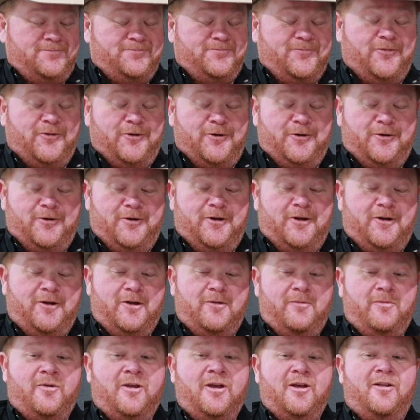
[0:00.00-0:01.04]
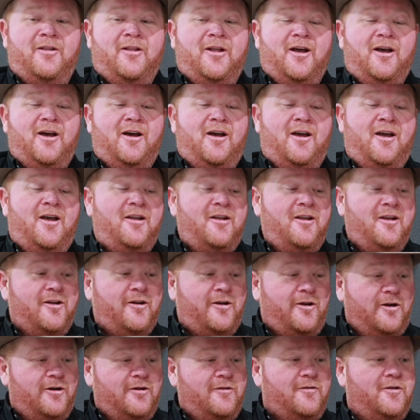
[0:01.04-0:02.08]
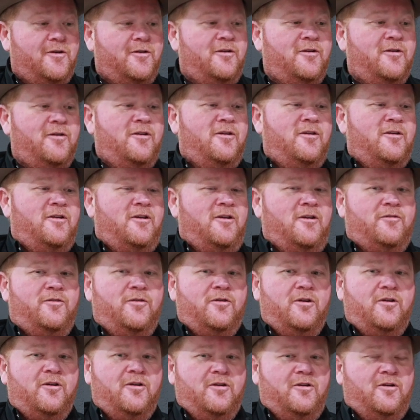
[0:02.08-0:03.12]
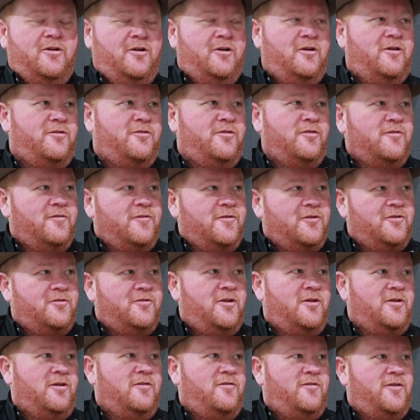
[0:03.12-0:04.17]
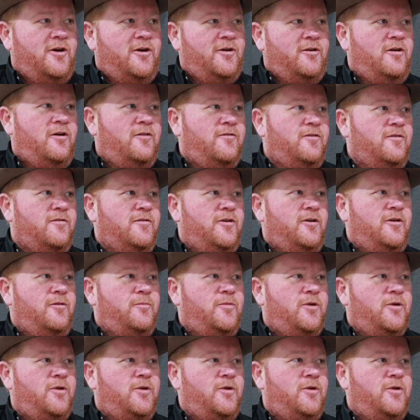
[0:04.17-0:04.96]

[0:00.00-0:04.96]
So getting that and then COVID, it took a good year or two for this thing to fire off over here.